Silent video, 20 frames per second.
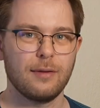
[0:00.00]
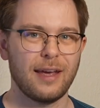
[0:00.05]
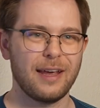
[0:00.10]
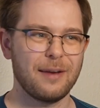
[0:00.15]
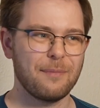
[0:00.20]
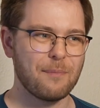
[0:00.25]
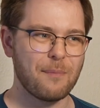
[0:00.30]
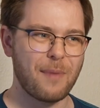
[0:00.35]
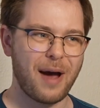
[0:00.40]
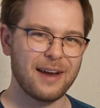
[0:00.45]

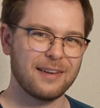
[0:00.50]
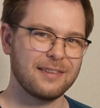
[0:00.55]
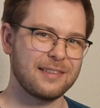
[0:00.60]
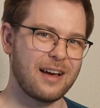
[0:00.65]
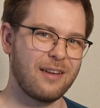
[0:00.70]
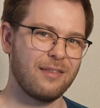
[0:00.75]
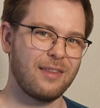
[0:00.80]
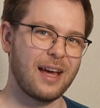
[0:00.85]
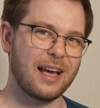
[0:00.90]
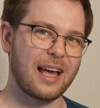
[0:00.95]
It might
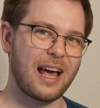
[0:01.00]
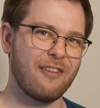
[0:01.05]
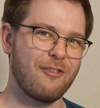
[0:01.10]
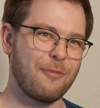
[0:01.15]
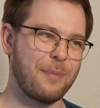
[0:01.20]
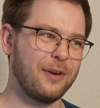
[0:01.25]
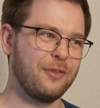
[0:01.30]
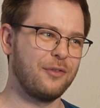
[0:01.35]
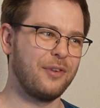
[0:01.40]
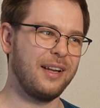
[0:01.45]
sound like
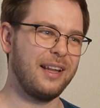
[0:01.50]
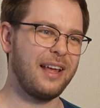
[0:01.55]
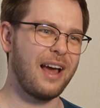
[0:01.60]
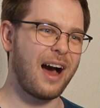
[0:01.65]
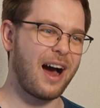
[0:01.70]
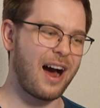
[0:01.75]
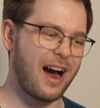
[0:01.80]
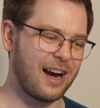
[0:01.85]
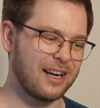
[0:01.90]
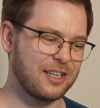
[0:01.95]
I've been really
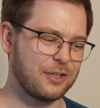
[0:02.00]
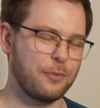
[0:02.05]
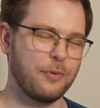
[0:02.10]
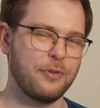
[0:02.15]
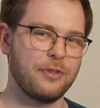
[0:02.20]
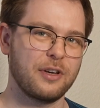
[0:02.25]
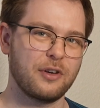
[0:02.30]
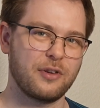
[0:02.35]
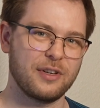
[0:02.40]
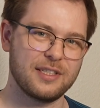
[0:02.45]
harsh
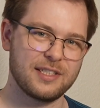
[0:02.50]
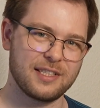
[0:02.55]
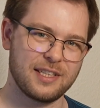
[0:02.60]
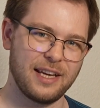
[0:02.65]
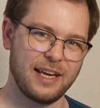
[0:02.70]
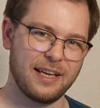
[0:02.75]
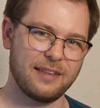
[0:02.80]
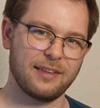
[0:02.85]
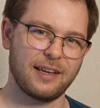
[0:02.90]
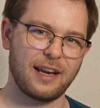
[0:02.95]
with the
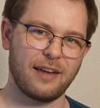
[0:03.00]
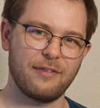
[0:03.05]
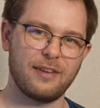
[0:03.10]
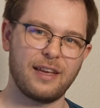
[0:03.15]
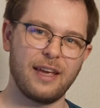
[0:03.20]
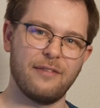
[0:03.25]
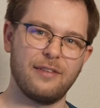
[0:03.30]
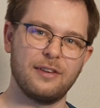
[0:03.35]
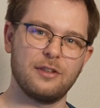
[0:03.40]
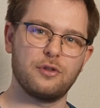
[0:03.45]
critique that I've
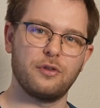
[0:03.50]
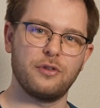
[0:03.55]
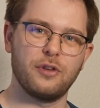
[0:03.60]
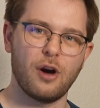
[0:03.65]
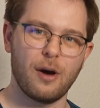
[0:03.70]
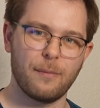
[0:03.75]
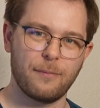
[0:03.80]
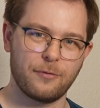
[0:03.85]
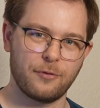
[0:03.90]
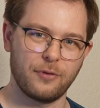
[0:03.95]
given to the
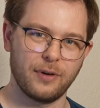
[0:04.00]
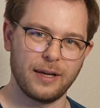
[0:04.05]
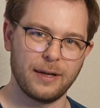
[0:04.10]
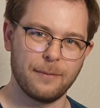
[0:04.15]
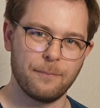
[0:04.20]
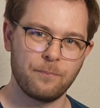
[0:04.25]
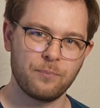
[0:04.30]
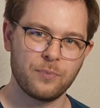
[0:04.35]
Hub 3,